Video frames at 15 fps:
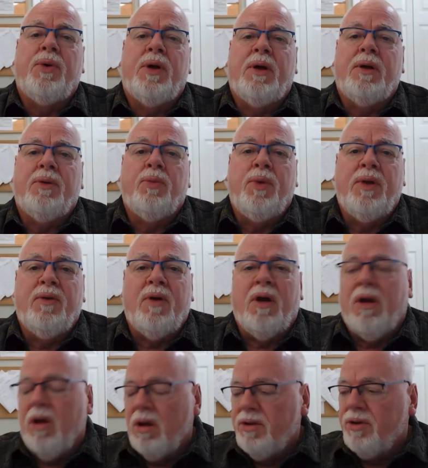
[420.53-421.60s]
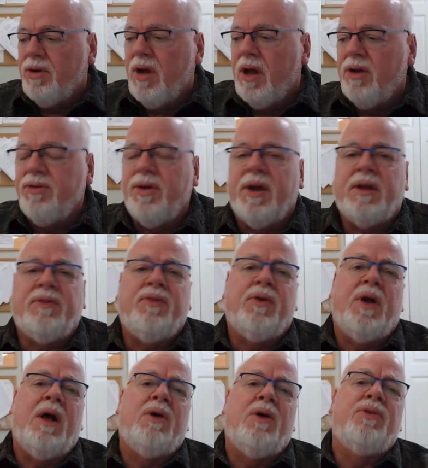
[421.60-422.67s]
uh, we are under contract for
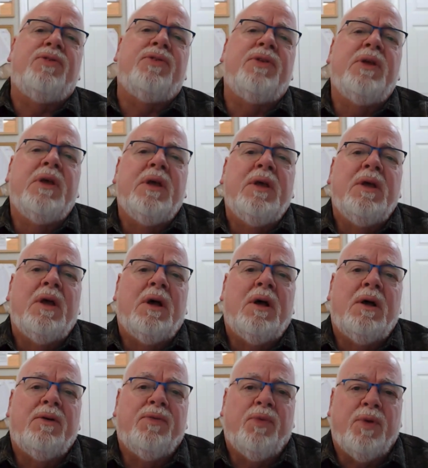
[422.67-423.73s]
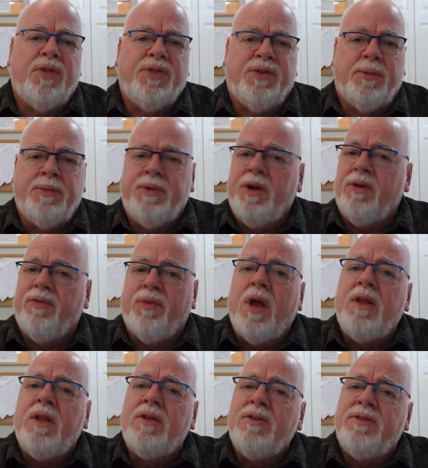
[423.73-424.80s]
a house uh, with some dear
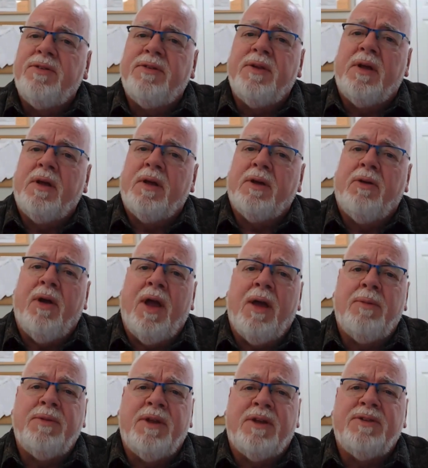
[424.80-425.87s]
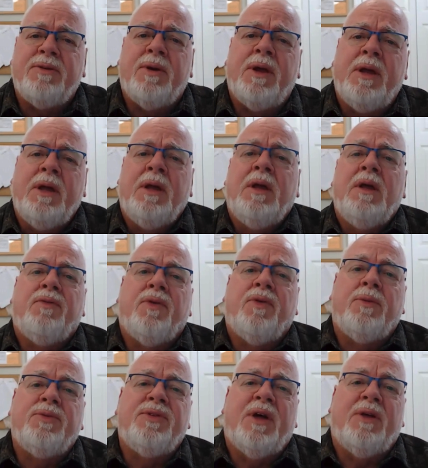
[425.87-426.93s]
friends, uh, Graham Desiree
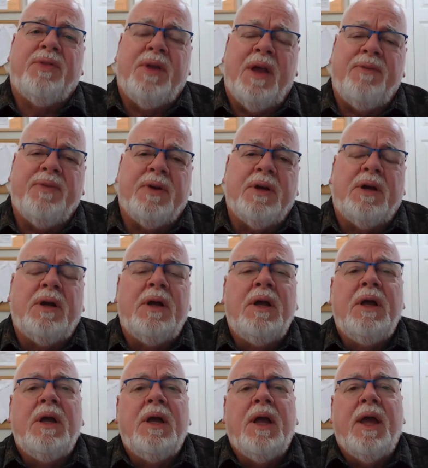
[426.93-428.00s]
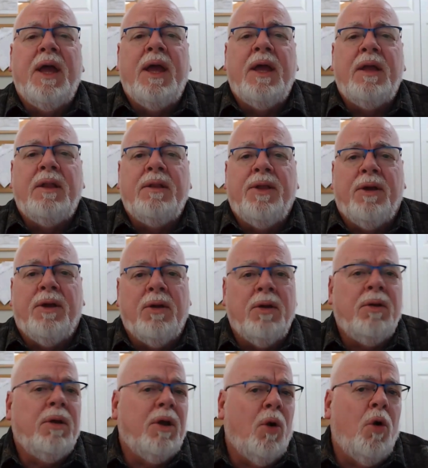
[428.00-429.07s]
from South Africa, and
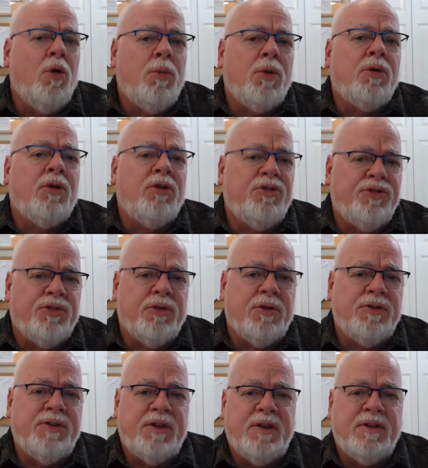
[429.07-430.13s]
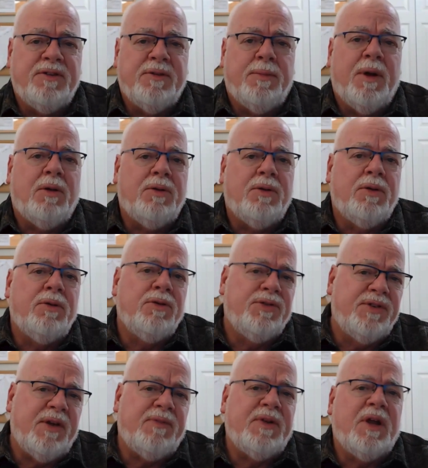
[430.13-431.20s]
their homeowner insurance is about
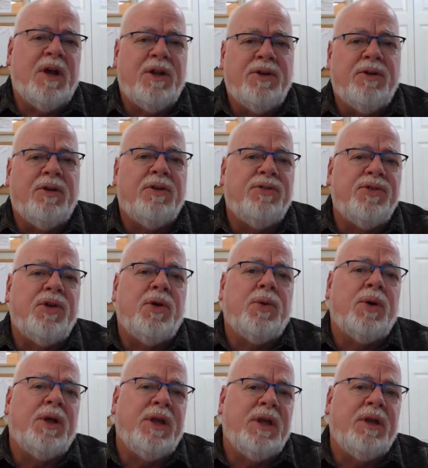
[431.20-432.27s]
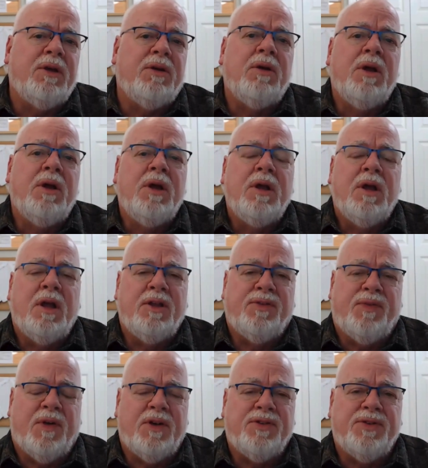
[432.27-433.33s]
seven hundred or so a year as
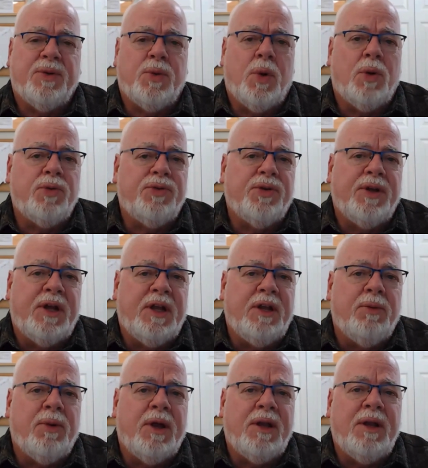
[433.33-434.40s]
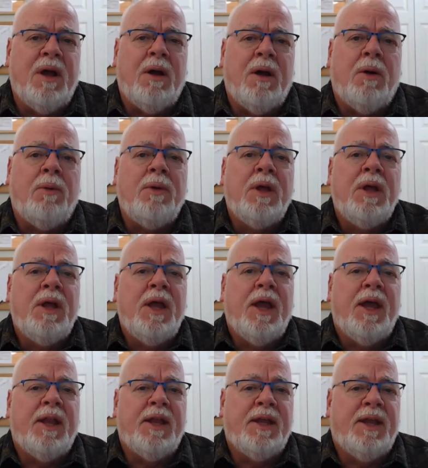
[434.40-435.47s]
far as the quotes are getting right now.
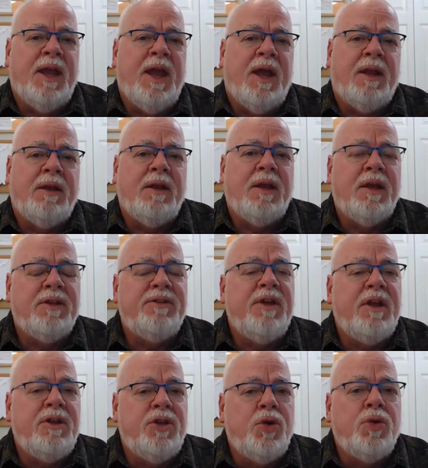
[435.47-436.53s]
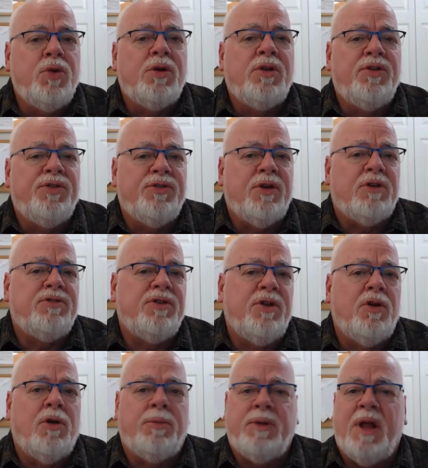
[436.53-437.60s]
And again, it's a new construction
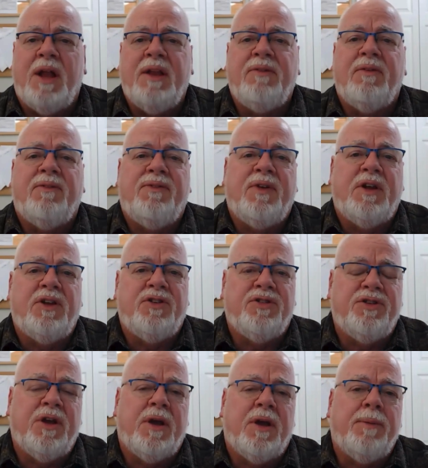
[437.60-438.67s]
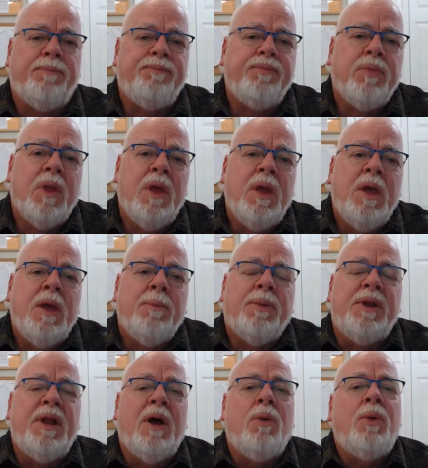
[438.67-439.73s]
home, not even finished yet.
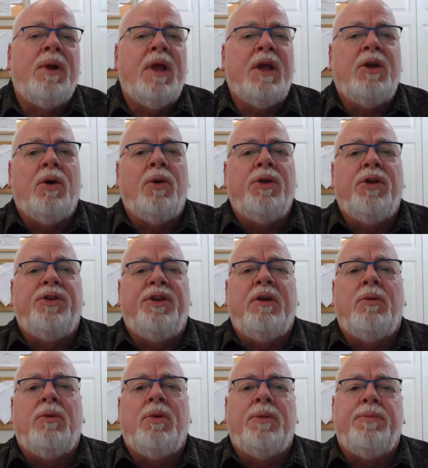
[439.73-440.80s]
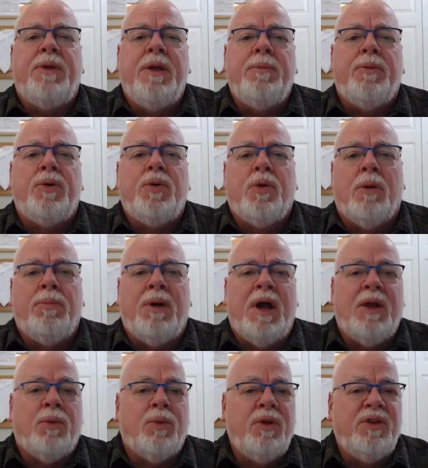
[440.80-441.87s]
But now, when I go to deal with people who are
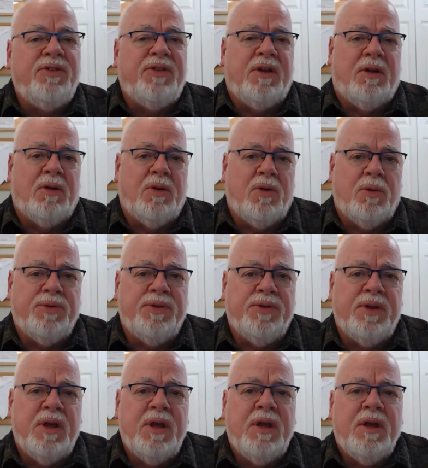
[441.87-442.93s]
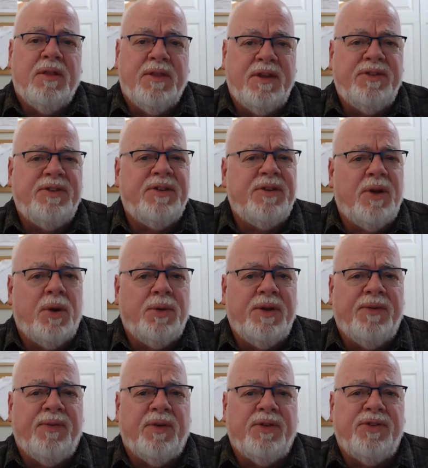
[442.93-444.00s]
buying resale homes, this is a whole
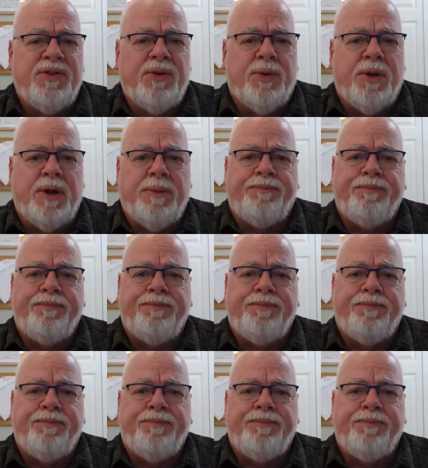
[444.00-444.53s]
different story.